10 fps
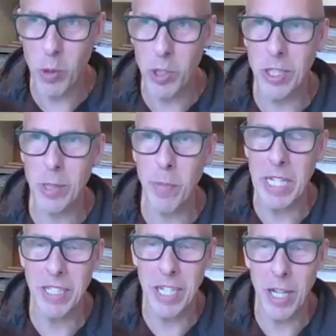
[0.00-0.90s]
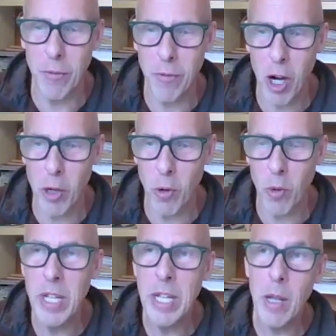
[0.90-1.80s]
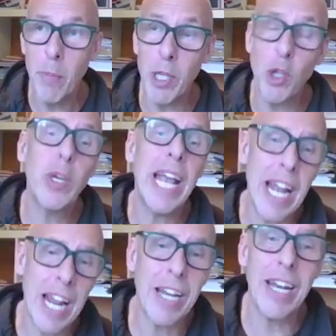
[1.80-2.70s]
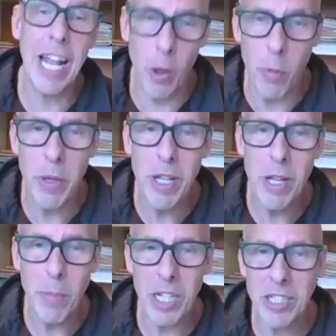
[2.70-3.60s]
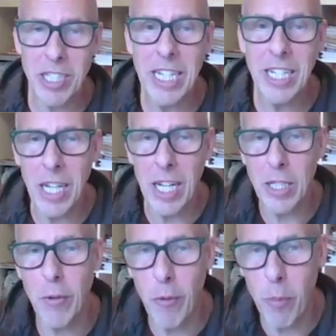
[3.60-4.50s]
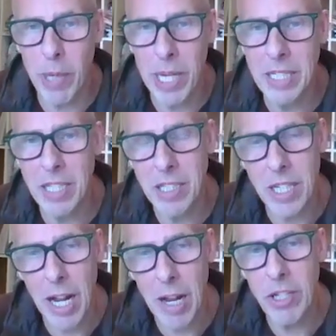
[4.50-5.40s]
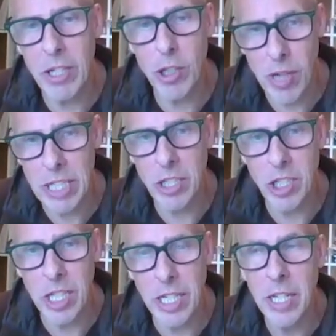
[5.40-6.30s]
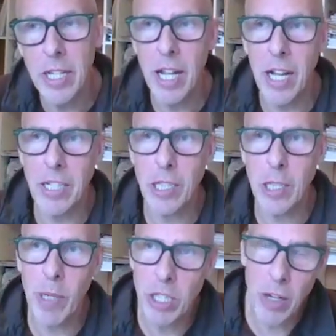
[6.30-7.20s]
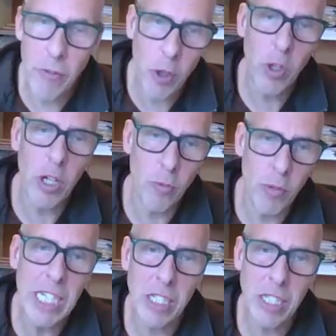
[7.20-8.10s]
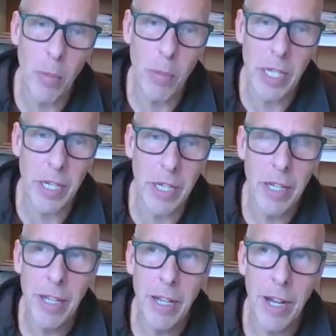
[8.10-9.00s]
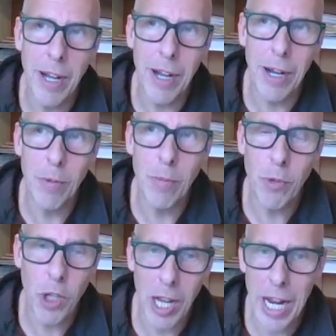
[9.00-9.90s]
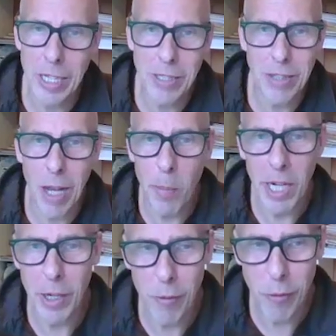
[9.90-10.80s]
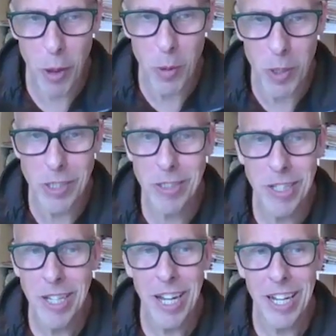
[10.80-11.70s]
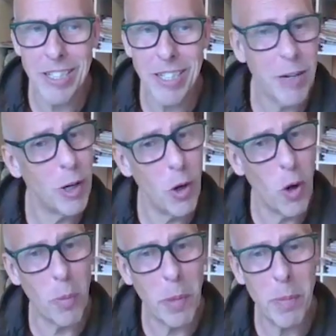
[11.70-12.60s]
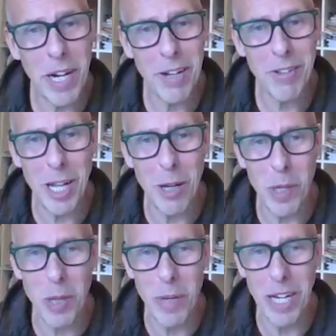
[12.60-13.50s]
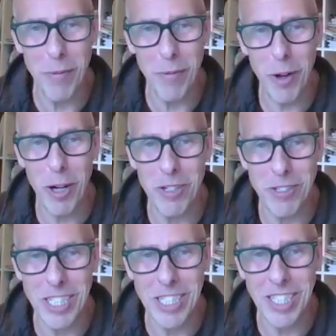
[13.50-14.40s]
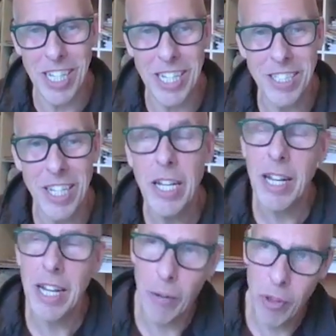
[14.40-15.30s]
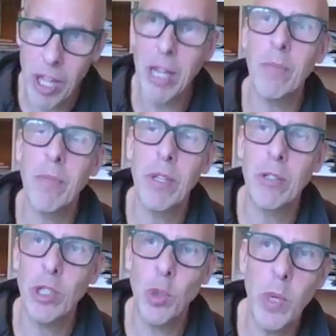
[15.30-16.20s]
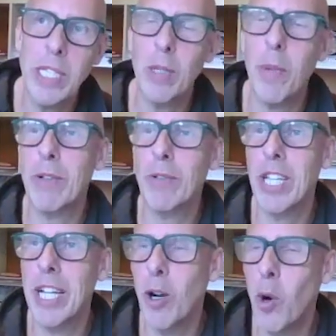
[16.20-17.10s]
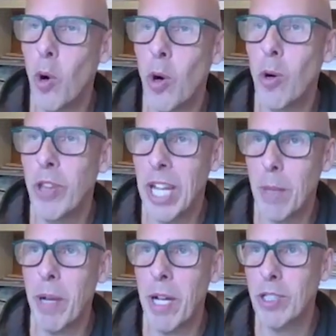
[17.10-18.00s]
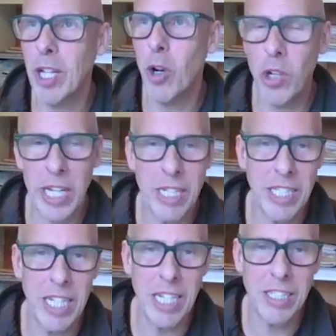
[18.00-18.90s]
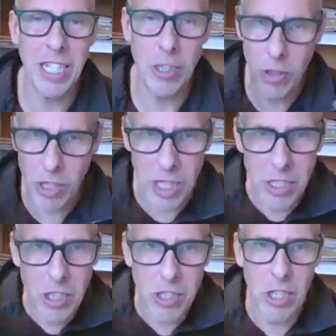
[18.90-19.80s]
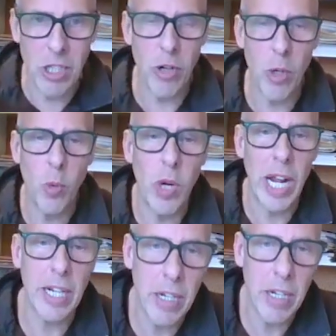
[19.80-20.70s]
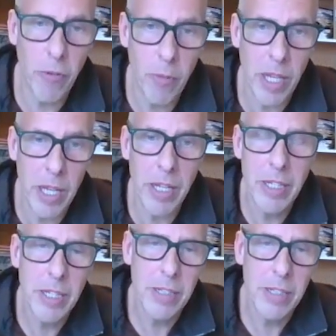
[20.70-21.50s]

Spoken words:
audience makes it go viral, but you can help by seeding it in different places and having a strategy. And especially if you can reach somebody that has 1 million followers, And there are a lot of people out there with 1 million followers these days. If they tweet about it or they post it on LinkedIn, etc., then it's just going to grow organically from there.